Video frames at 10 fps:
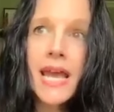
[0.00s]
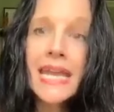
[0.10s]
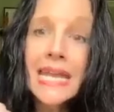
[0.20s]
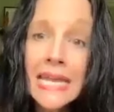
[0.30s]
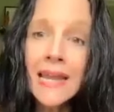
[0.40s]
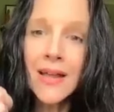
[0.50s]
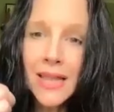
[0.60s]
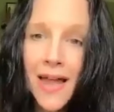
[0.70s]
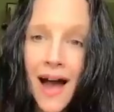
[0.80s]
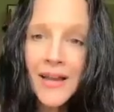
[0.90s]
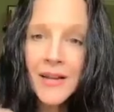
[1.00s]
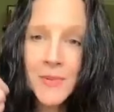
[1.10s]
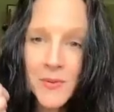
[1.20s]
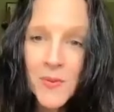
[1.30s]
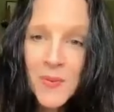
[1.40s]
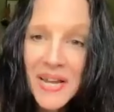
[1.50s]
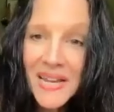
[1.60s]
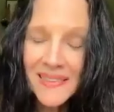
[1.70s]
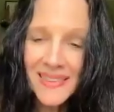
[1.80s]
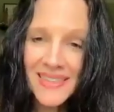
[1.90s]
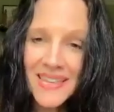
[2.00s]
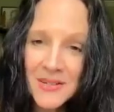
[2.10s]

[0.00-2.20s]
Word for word: in alignment with the